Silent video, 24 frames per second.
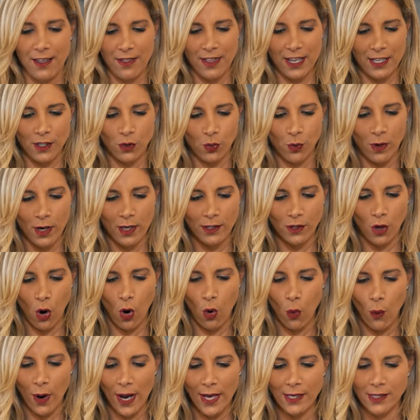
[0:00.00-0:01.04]
This was
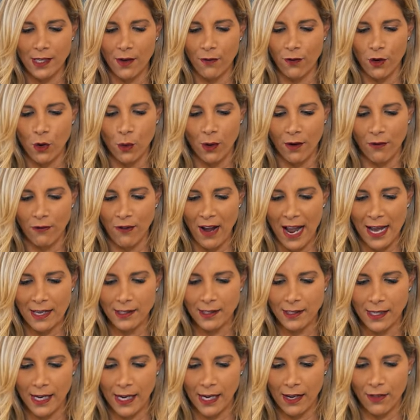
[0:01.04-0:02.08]
always, if you were
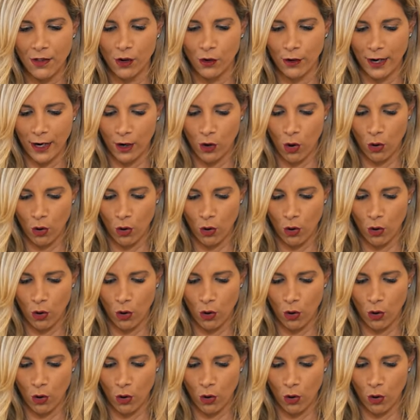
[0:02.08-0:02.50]
fasting in the Greek